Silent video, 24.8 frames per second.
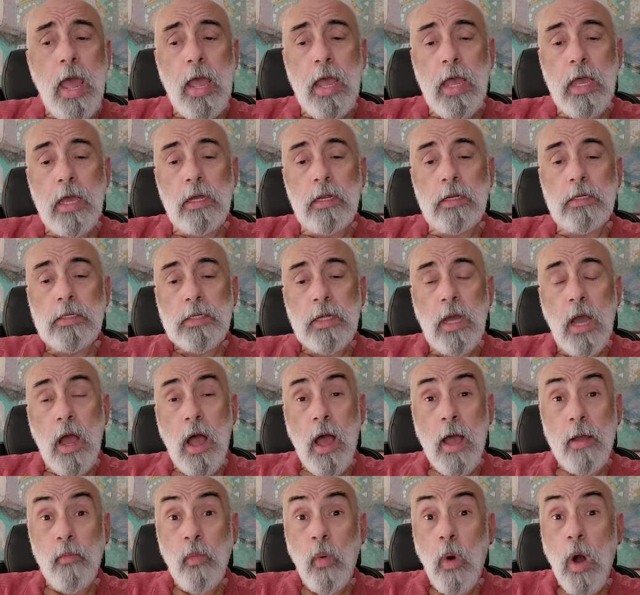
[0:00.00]
And uh,
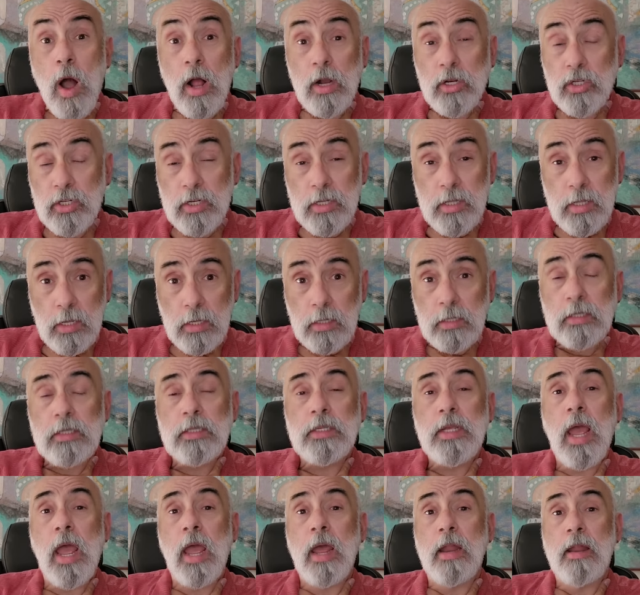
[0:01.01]
I watched
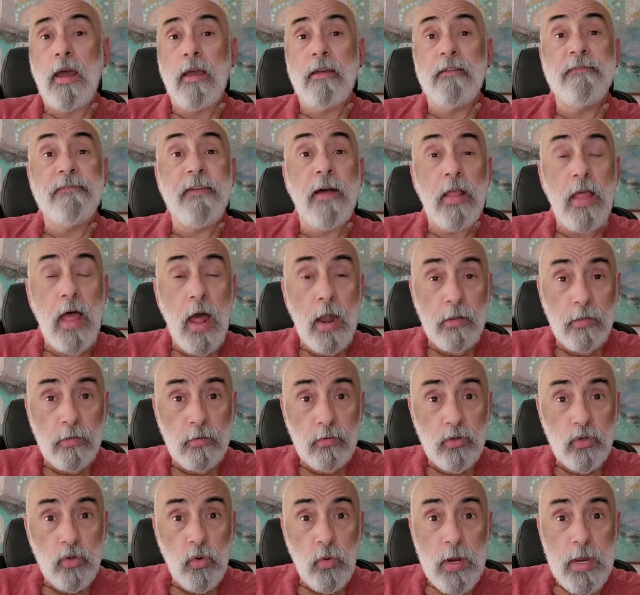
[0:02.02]
this and I fell out of
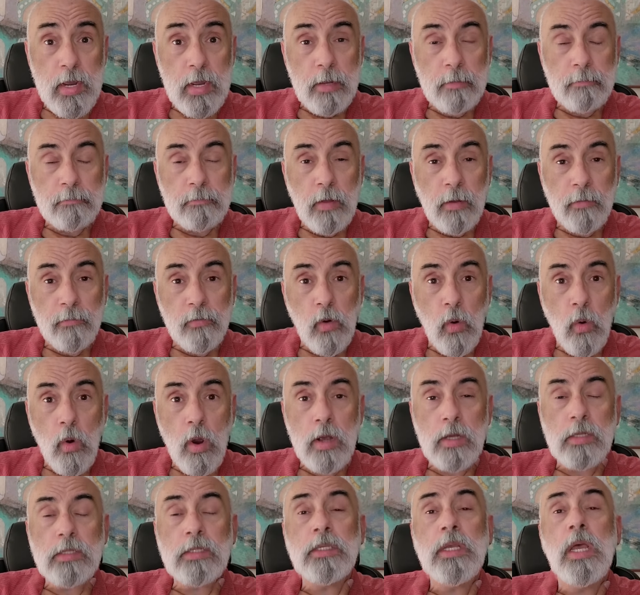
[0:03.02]
a tree, of
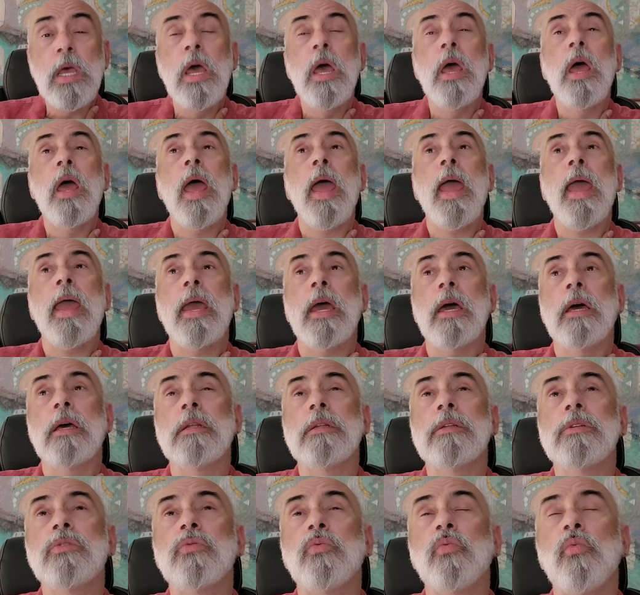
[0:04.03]
course,
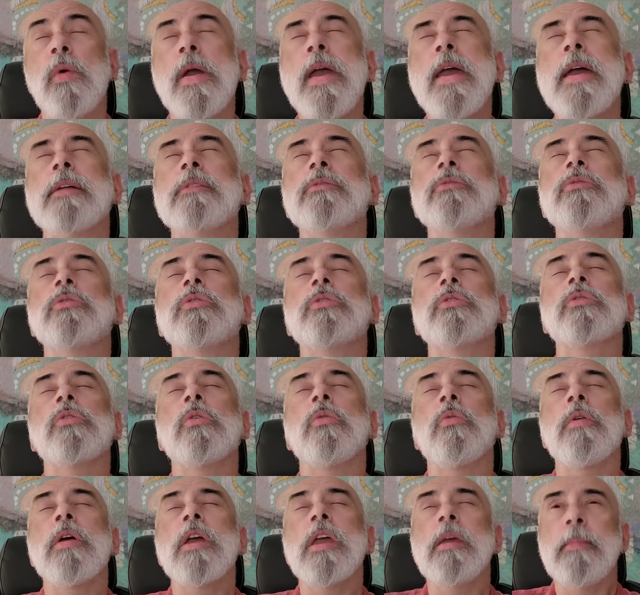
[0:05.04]
and ran
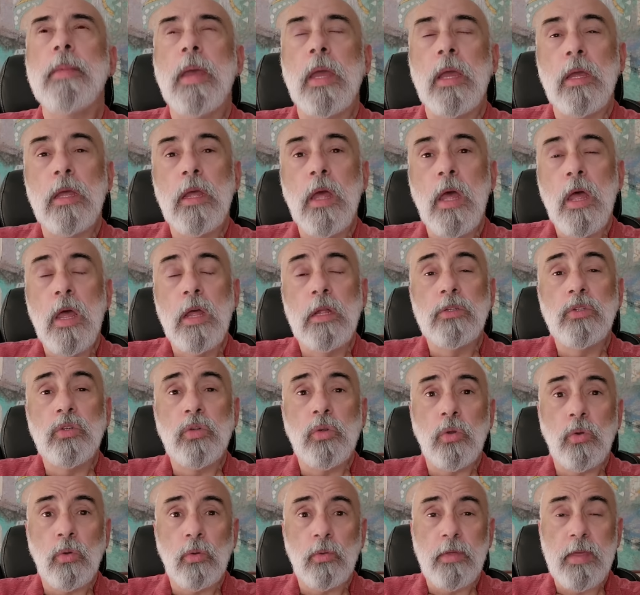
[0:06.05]
screaming
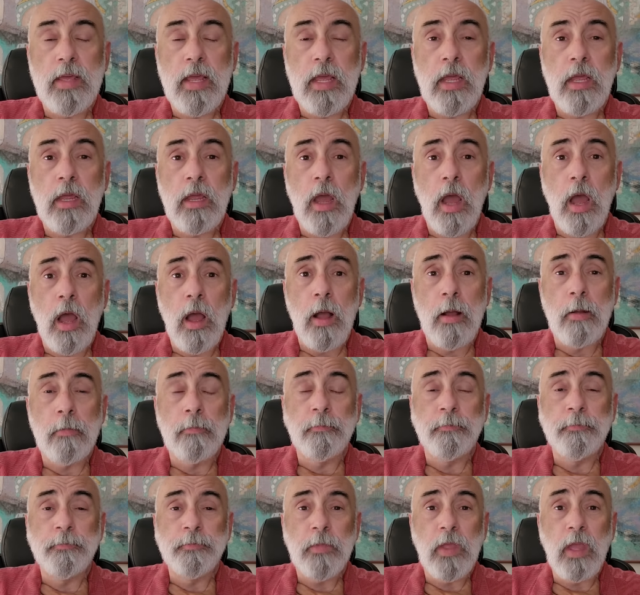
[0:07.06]
to the
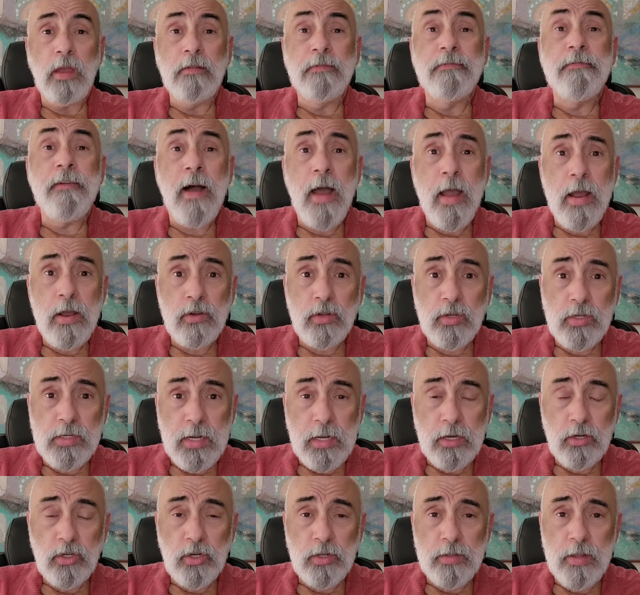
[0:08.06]
um, fire
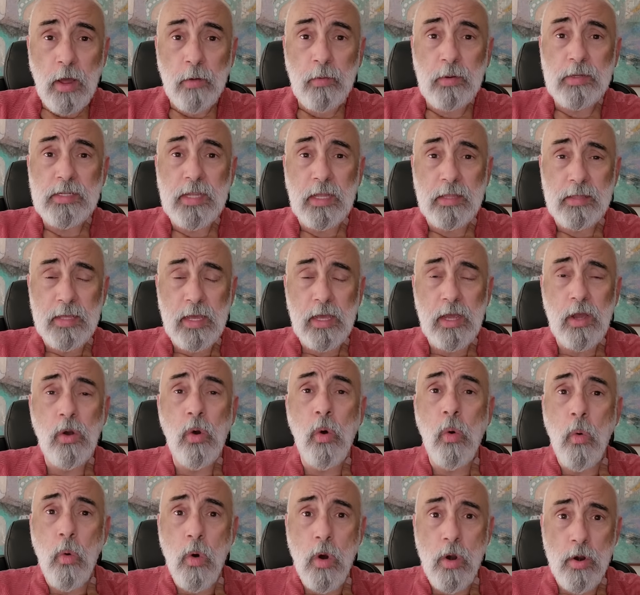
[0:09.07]
station that was at the
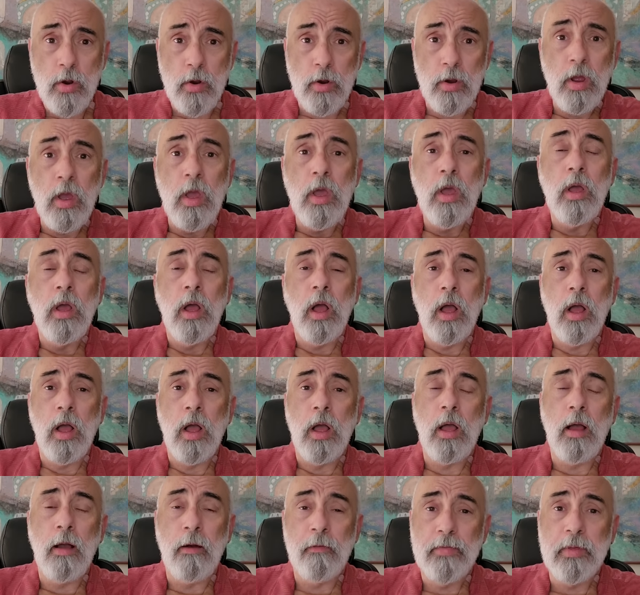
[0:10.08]
corner
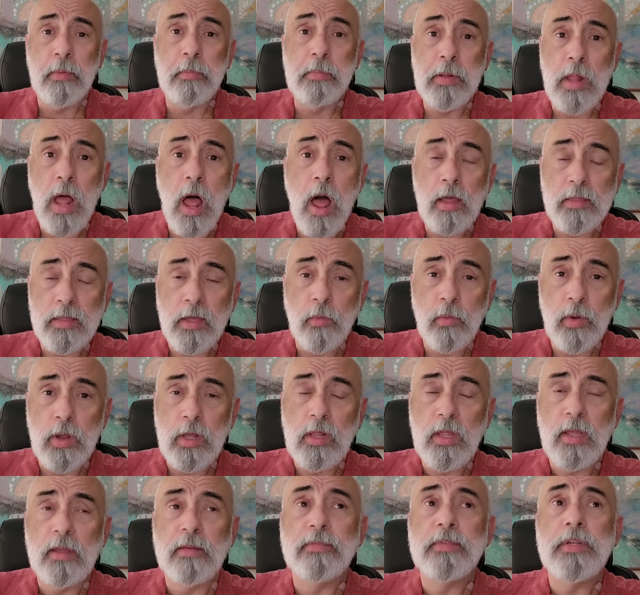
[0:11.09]
uh, of the block that we
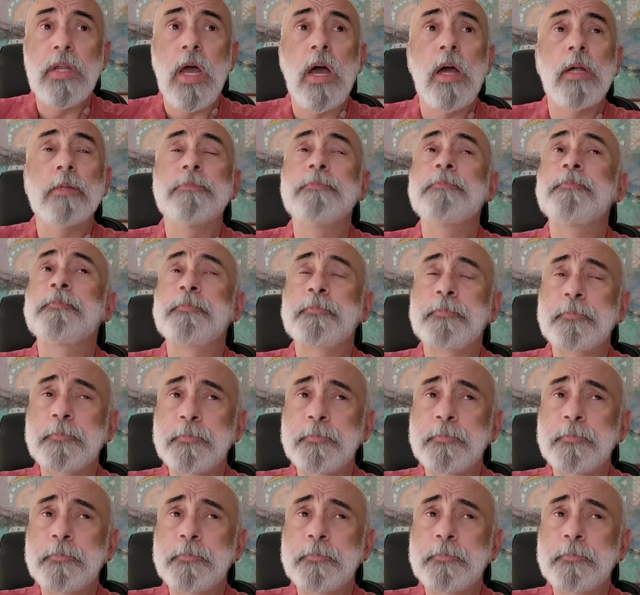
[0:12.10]
lived on